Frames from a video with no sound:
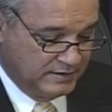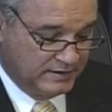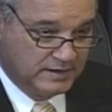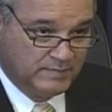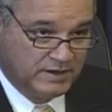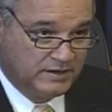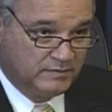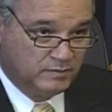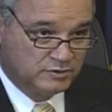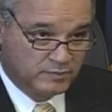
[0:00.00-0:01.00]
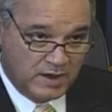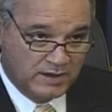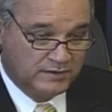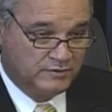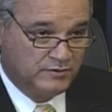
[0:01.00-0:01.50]
can be
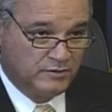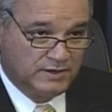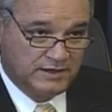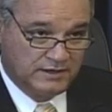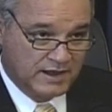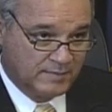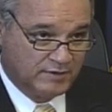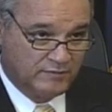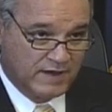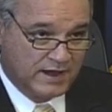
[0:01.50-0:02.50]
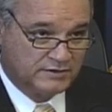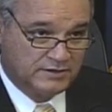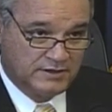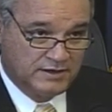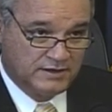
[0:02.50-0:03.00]
responded to in a timely
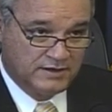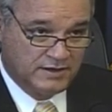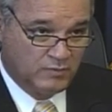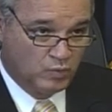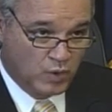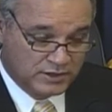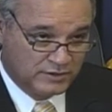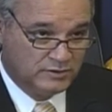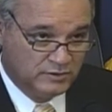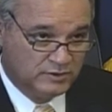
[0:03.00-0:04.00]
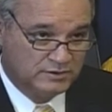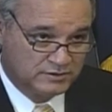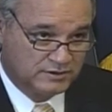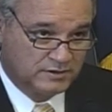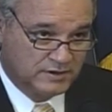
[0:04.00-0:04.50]
fashion, and what do you
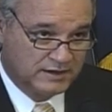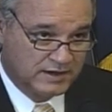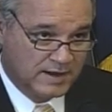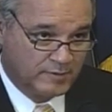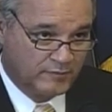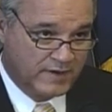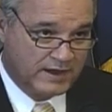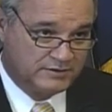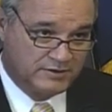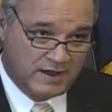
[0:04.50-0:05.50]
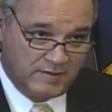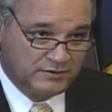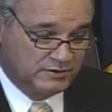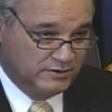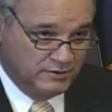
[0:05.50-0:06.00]
consider a timely fashion?
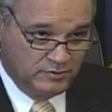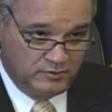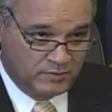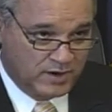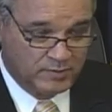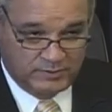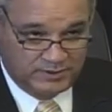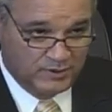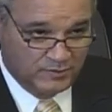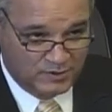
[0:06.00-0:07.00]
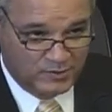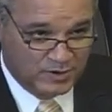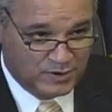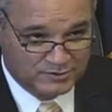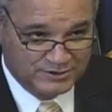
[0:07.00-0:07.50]
Obviously, you probably don't know
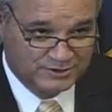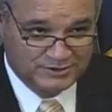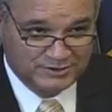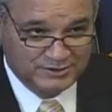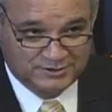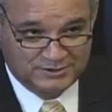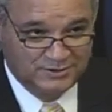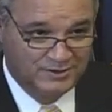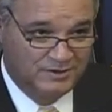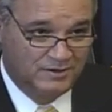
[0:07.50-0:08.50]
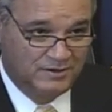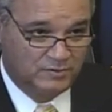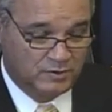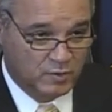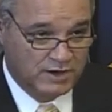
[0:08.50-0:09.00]
what all 66
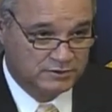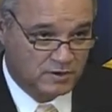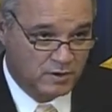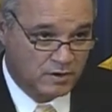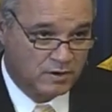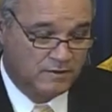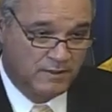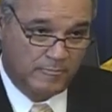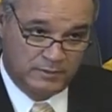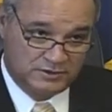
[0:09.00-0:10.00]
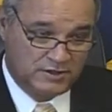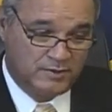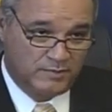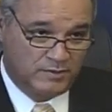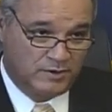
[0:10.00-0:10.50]
requests are, but some
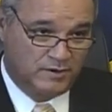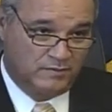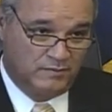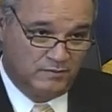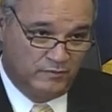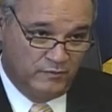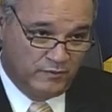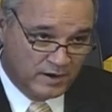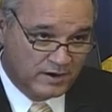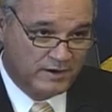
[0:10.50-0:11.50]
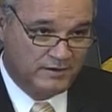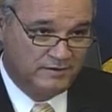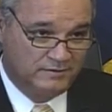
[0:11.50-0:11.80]
of them are very